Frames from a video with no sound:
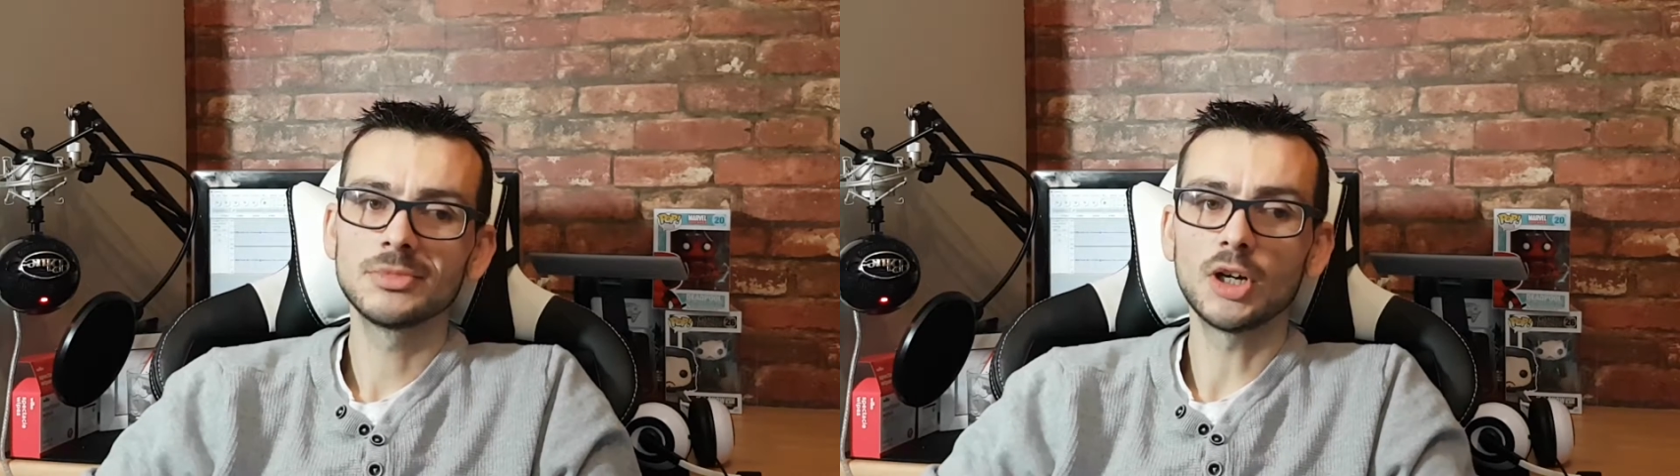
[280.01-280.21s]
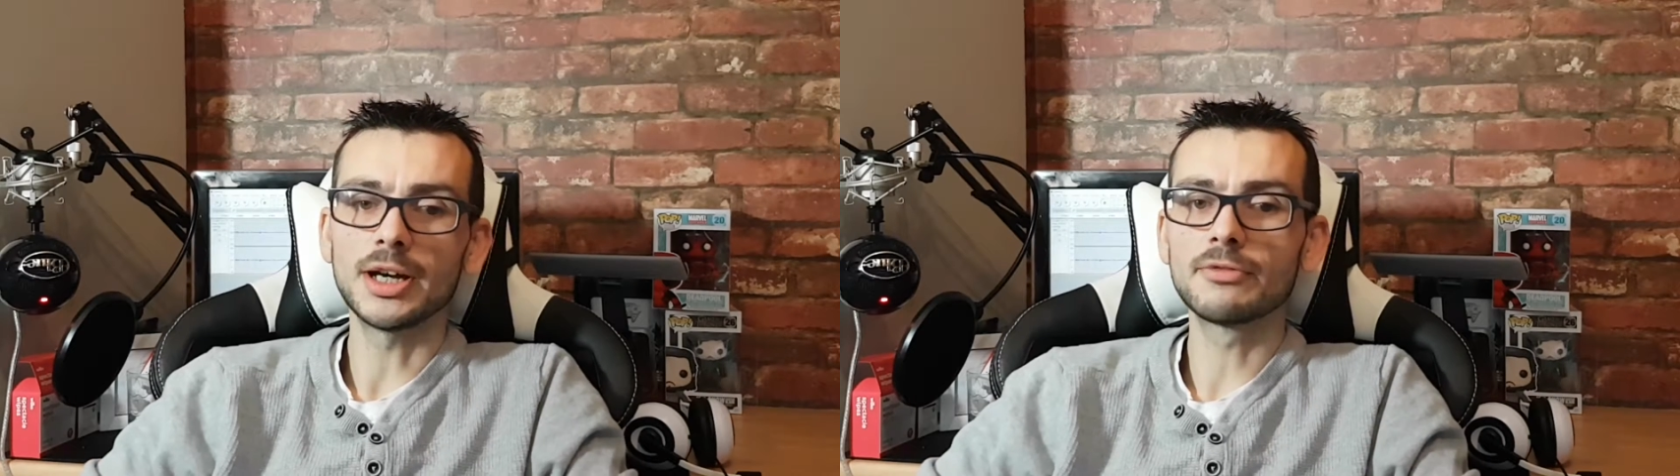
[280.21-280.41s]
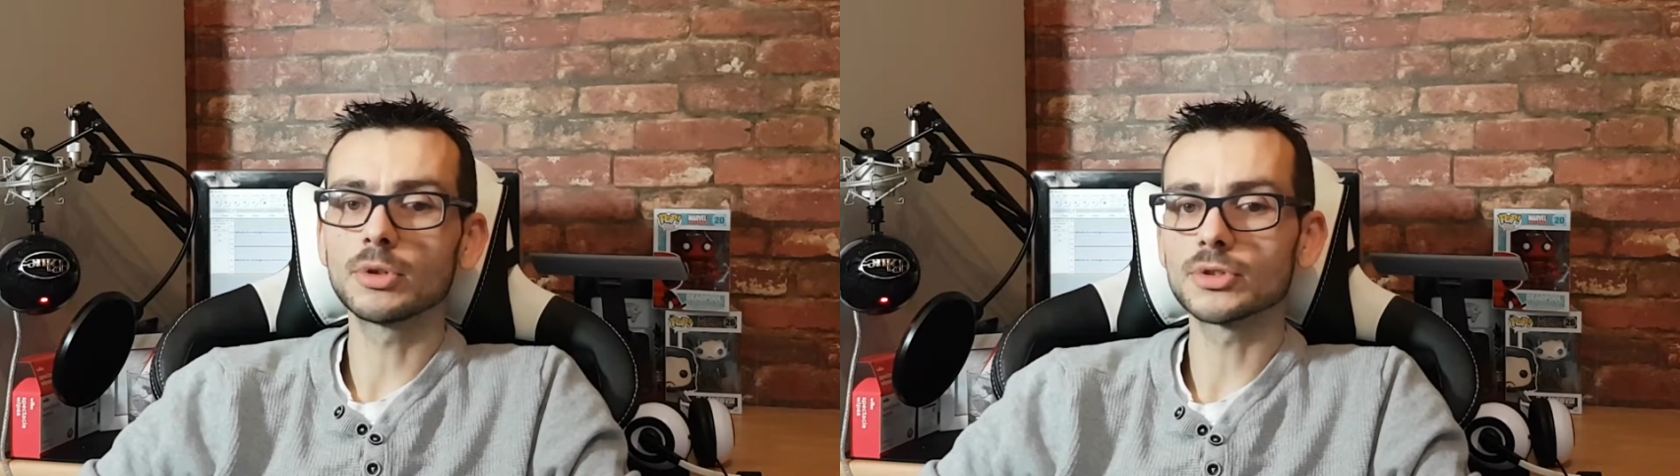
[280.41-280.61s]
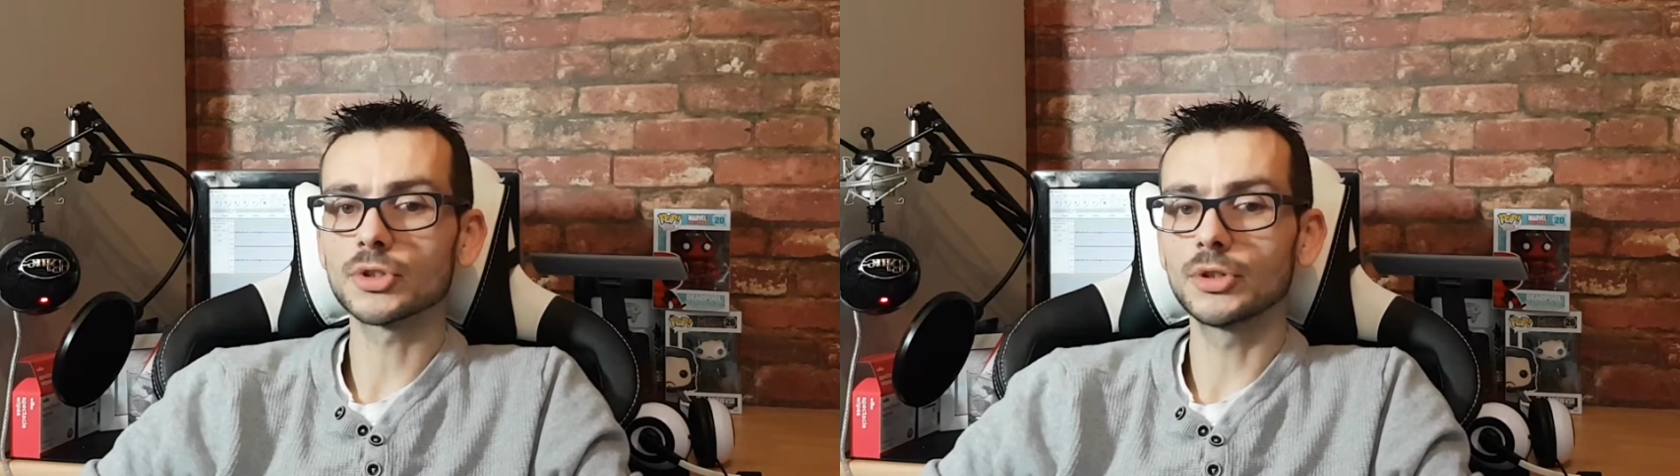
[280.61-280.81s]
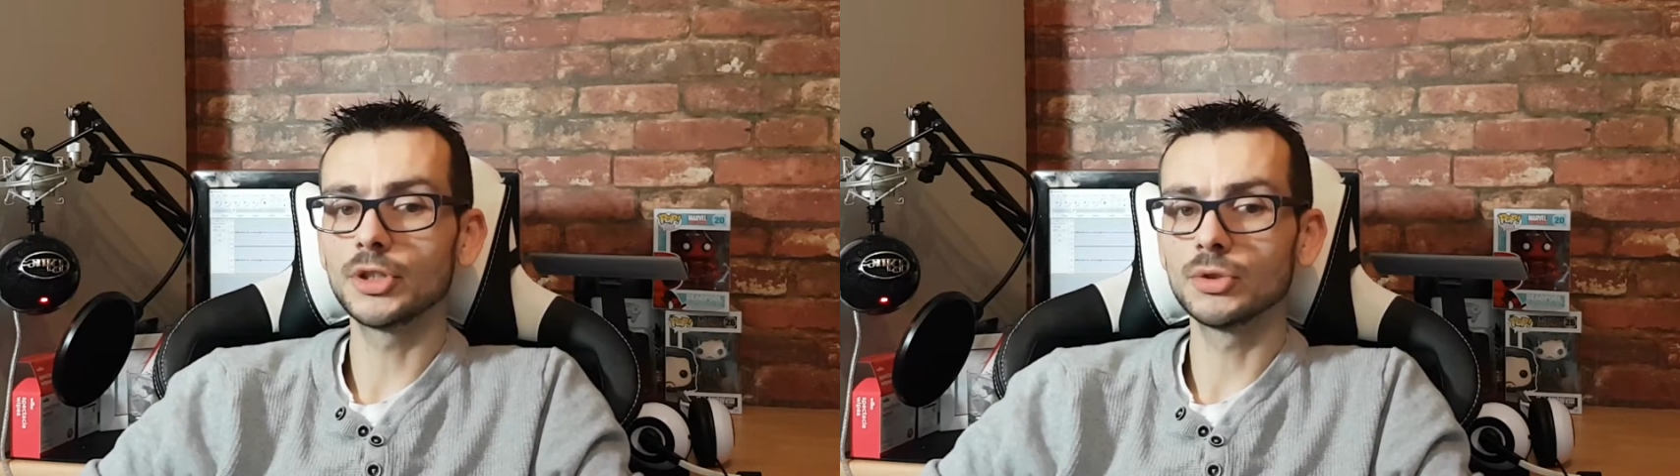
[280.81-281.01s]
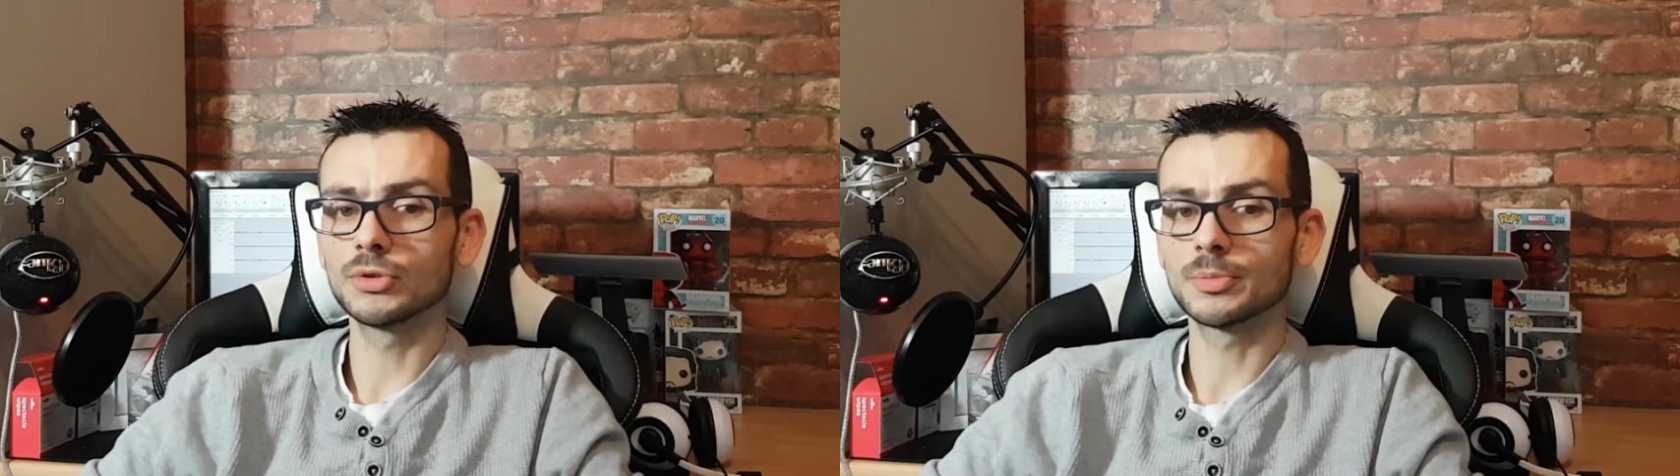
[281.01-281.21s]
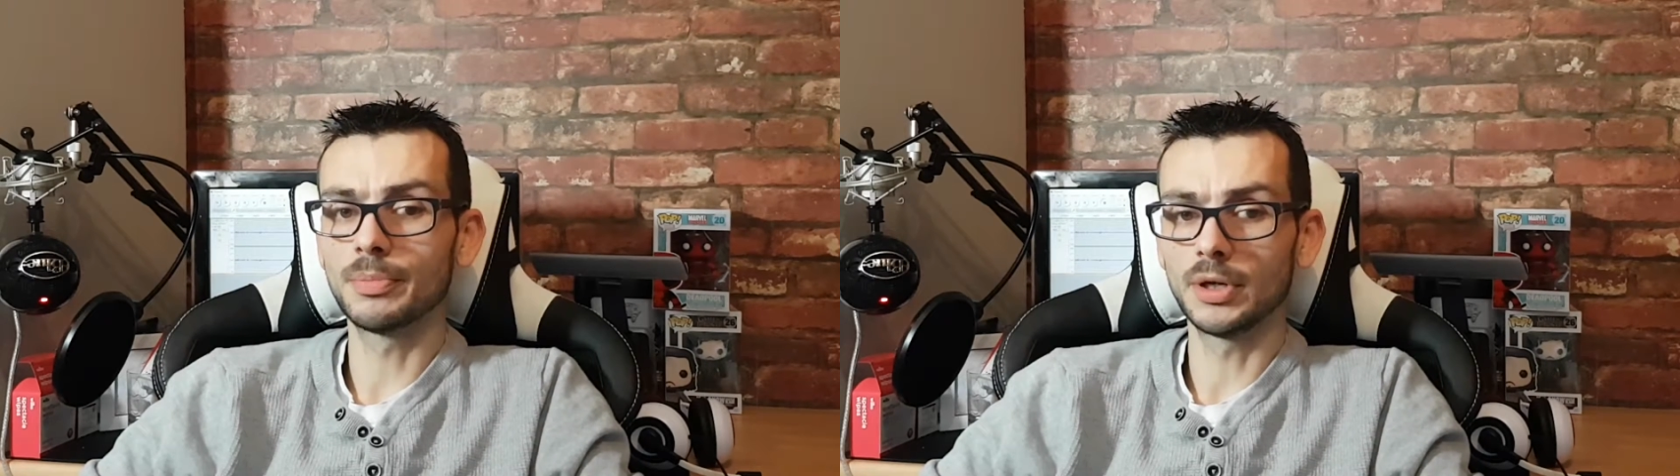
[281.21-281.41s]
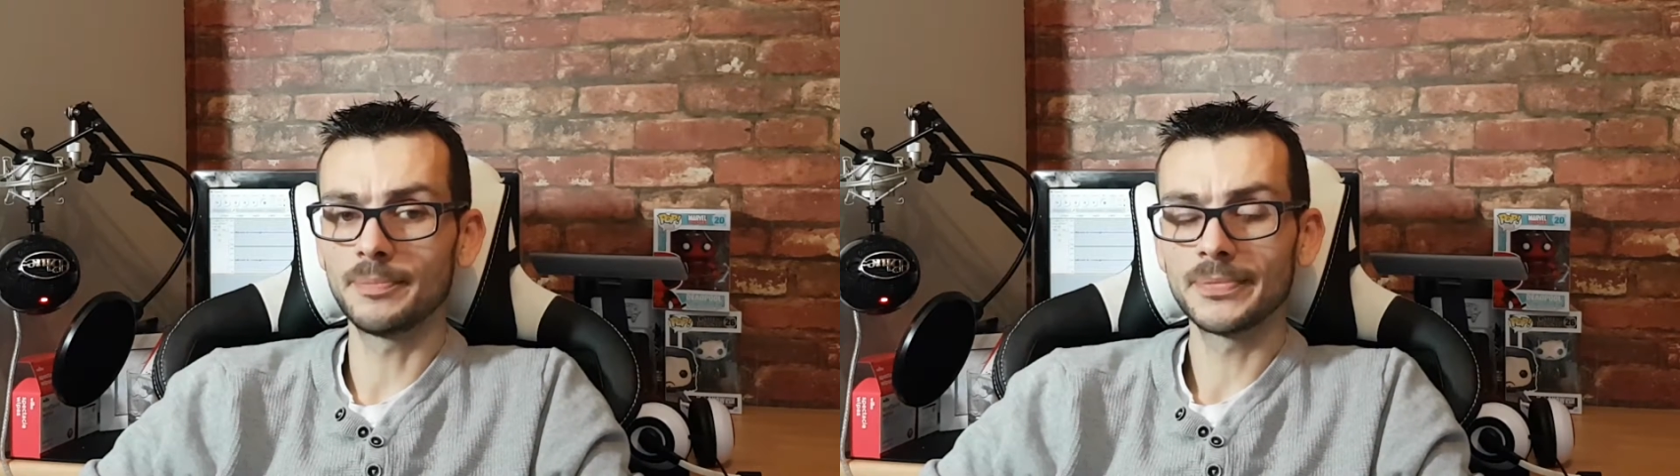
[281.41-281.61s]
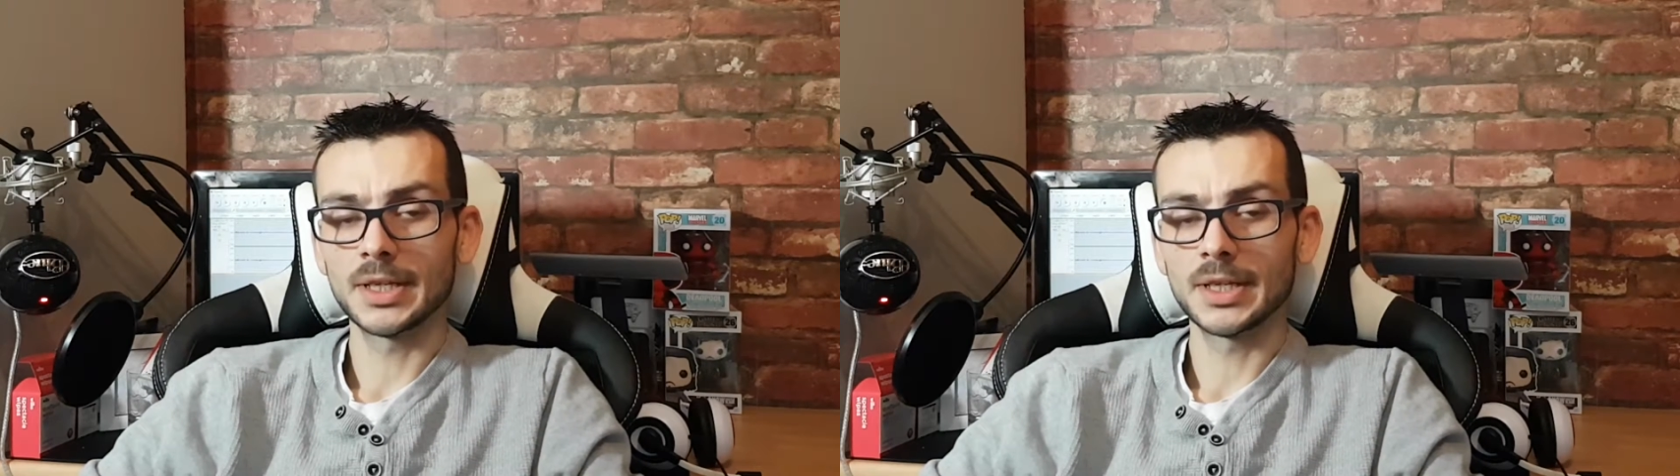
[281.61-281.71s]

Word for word: not everyone's going to use, but